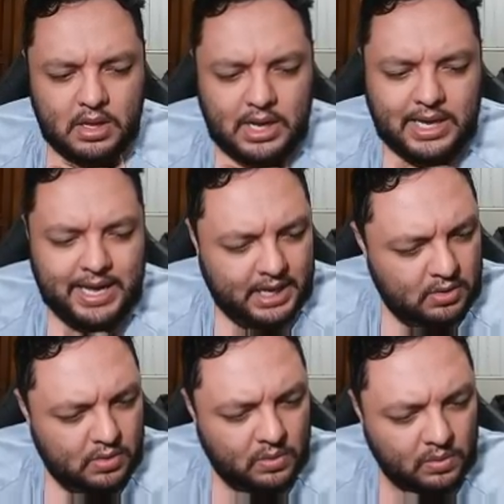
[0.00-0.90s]
a
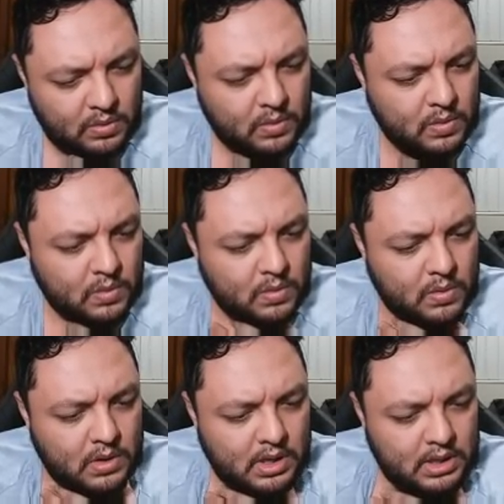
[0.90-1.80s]
gecko
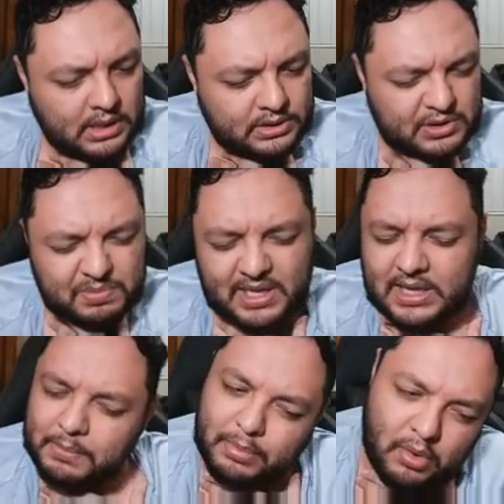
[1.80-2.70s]
or I just play
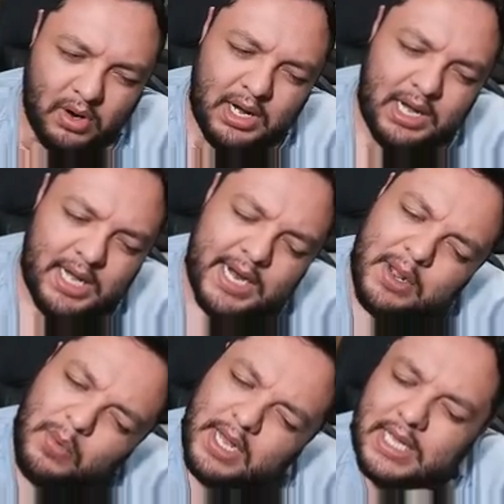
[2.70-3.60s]
the boa and I
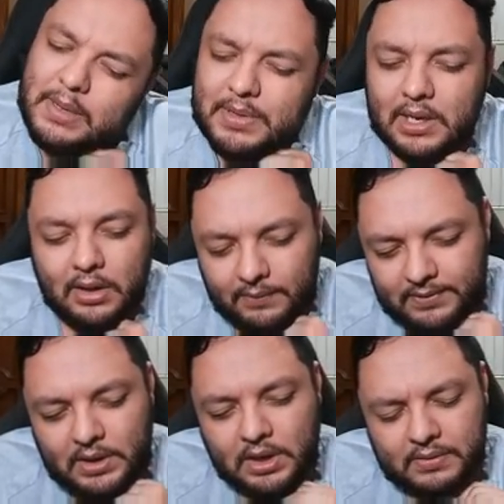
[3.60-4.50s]
want to keep the love
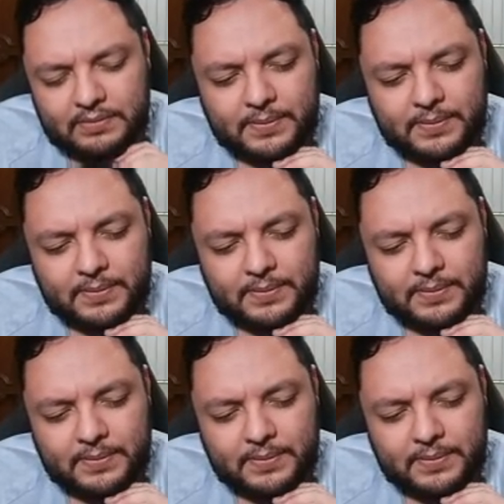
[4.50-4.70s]
love.